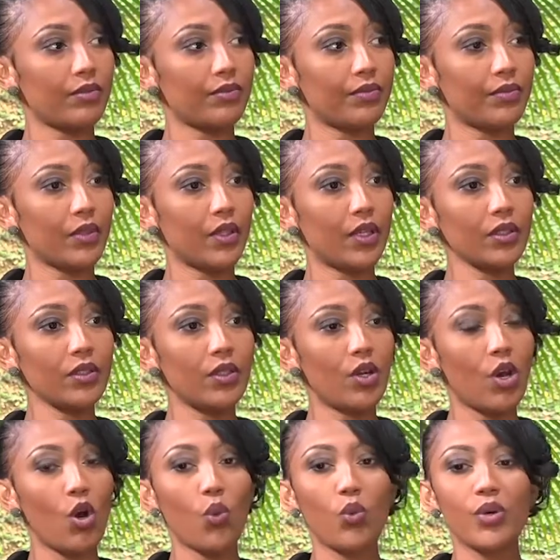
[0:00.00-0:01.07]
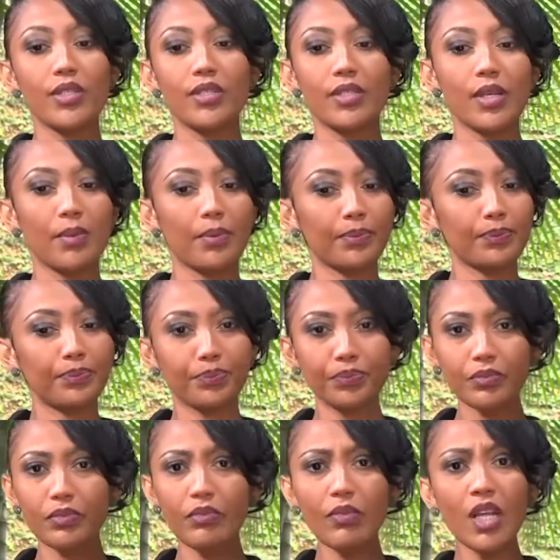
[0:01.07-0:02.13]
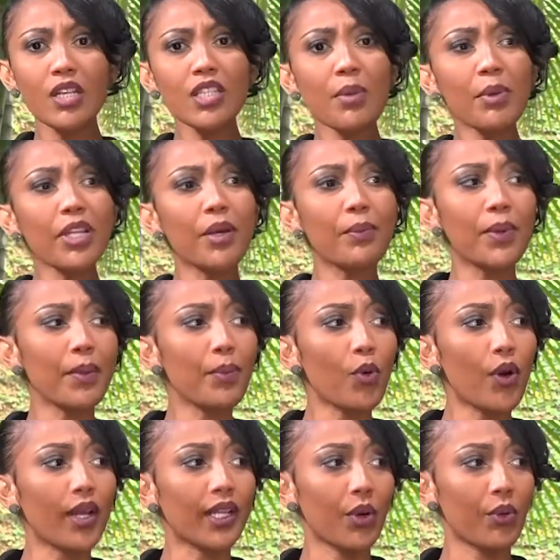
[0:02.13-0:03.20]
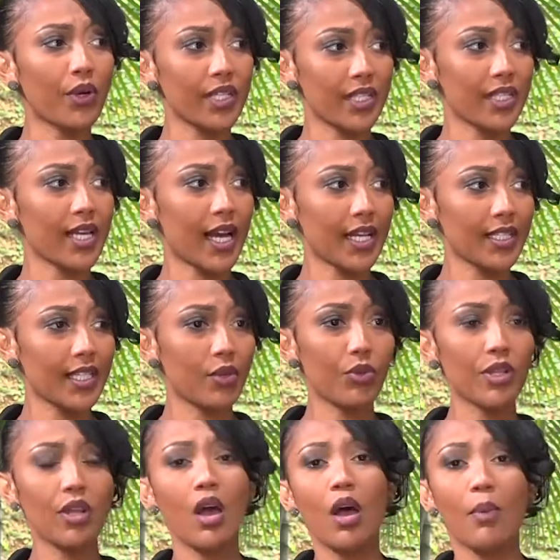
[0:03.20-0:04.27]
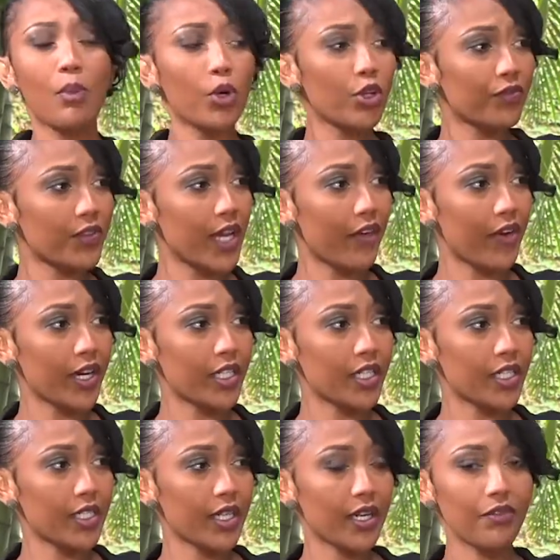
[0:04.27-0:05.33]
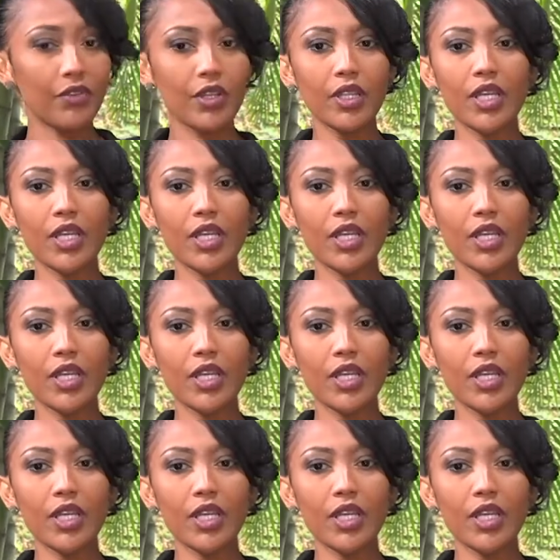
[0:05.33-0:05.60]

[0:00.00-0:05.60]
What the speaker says: yeah, with some other people, and they were discussing with board of directors and everything.